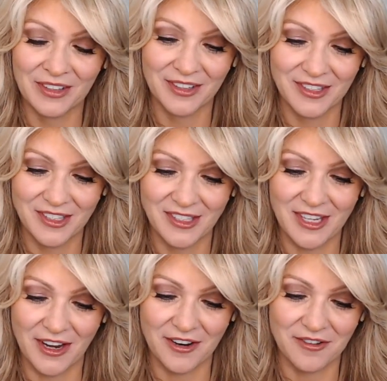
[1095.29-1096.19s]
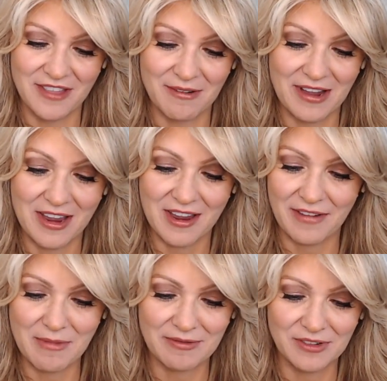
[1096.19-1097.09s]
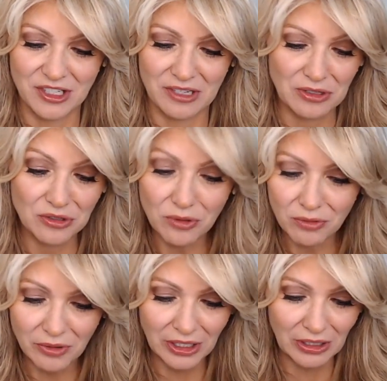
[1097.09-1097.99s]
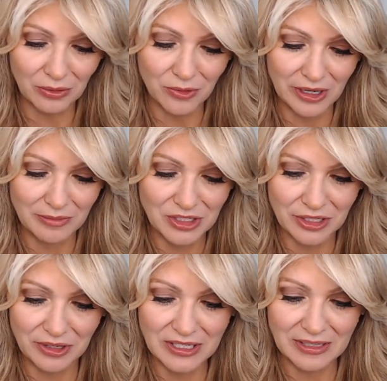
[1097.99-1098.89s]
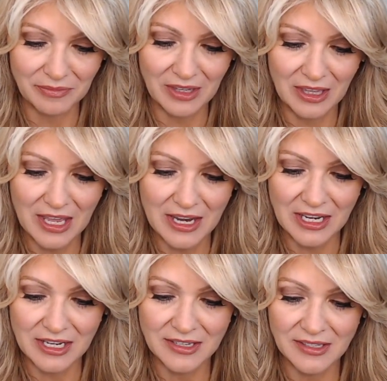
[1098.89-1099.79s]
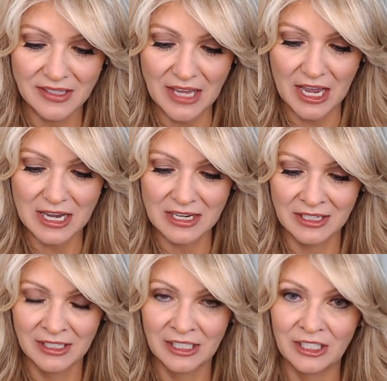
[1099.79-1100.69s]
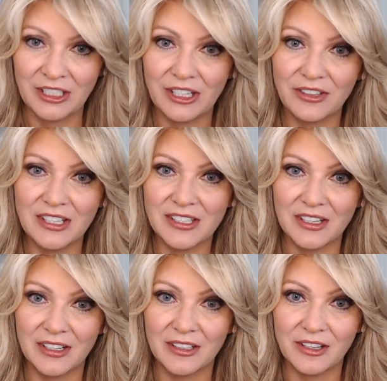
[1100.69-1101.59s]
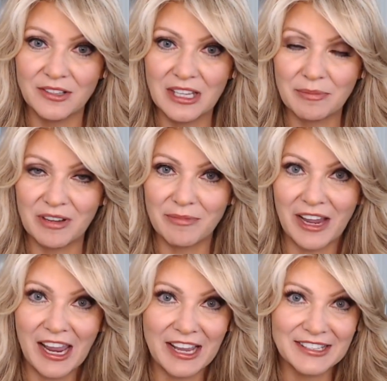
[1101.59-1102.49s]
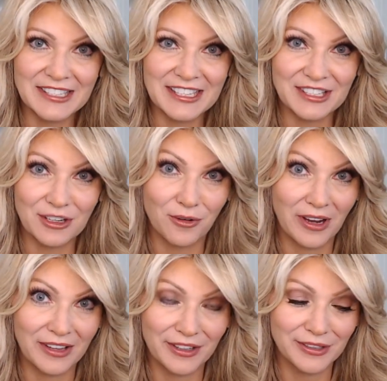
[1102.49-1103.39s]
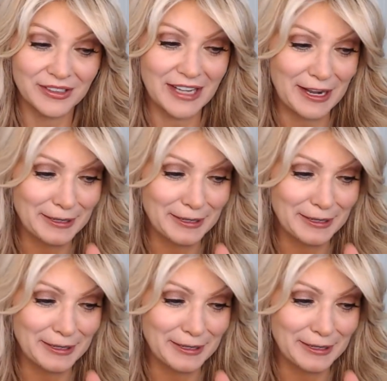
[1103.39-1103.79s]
So that way, if I'm ever showing jewelry or I'm showing something that is, needs a close-up of my hands, it's a great little